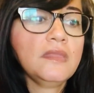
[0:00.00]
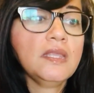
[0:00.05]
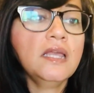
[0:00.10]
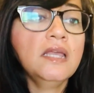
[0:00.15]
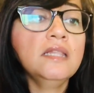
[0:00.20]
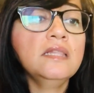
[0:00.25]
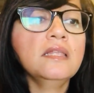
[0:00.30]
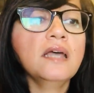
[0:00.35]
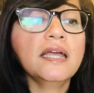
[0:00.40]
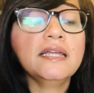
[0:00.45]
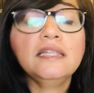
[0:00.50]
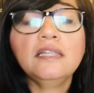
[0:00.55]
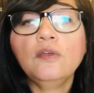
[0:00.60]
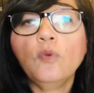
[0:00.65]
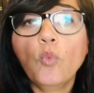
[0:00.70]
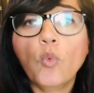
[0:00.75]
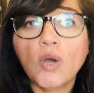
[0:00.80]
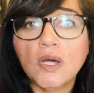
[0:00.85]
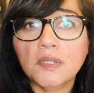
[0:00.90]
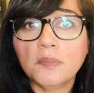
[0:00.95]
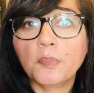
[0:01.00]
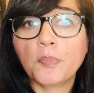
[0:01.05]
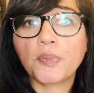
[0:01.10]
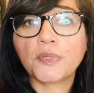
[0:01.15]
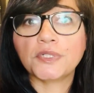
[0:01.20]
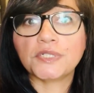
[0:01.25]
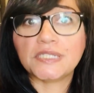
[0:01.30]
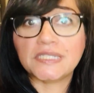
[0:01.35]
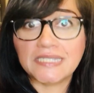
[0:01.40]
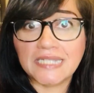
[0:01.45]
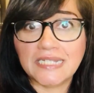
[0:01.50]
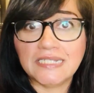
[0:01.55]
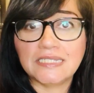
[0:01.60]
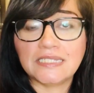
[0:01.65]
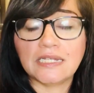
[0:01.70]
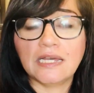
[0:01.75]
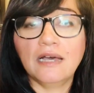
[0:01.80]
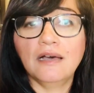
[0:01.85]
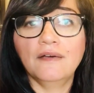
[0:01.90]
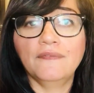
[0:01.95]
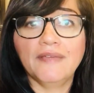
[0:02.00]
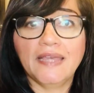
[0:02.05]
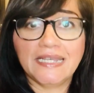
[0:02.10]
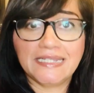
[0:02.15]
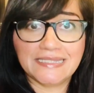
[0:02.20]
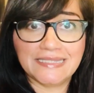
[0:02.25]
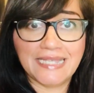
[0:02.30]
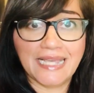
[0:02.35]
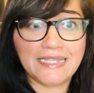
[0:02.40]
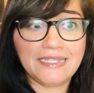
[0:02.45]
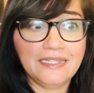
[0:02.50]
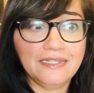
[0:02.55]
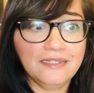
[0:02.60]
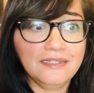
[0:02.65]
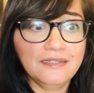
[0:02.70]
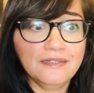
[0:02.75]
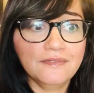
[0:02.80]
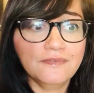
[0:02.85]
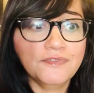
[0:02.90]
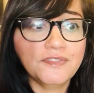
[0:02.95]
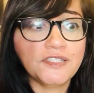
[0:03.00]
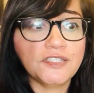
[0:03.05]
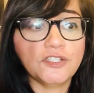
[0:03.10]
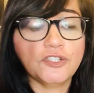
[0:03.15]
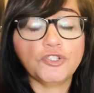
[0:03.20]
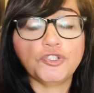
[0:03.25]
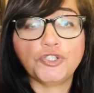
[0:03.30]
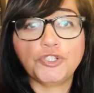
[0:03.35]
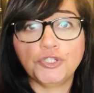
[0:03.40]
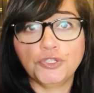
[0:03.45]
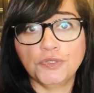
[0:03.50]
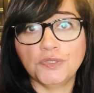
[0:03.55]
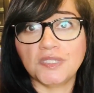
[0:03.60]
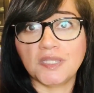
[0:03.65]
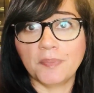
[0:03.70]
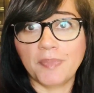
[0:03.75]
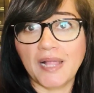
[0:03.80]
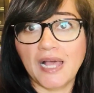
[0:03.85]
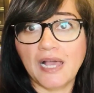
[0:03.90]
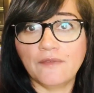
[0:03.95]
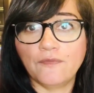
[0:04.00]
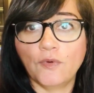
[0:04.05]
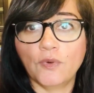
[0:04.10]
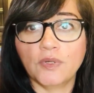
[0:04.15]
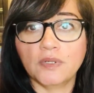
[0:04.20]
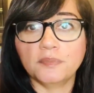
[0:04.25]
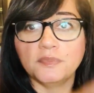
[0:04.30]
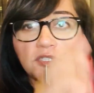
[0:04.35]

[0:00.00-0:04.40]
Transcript: And 91% of executives choose the platform.